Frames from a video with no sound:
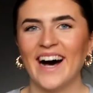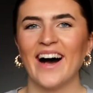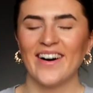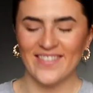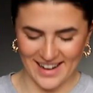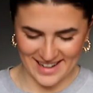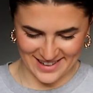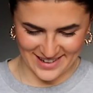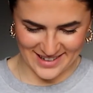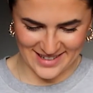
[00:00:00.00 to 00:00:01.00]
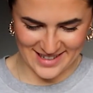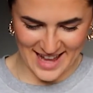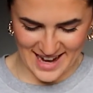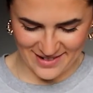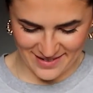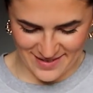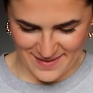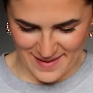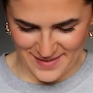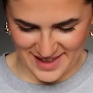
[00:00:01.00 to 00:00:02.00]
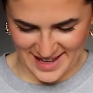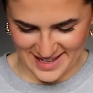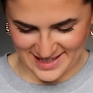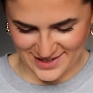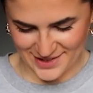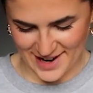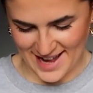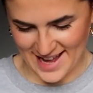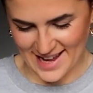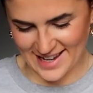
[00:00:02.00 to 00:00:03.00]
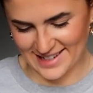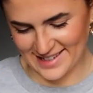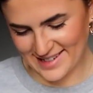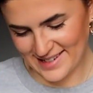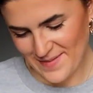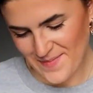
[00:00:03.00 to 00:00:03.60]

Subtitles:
Oh my God, does anyone remember this trend?